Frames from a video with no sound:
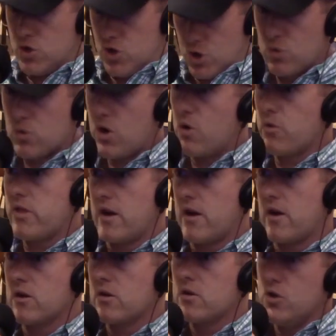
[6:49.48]
To go
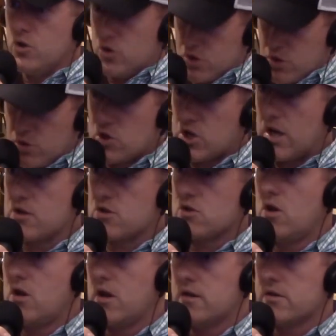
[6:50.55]
there, to change
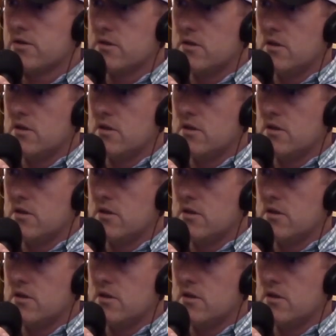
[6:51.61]
laws,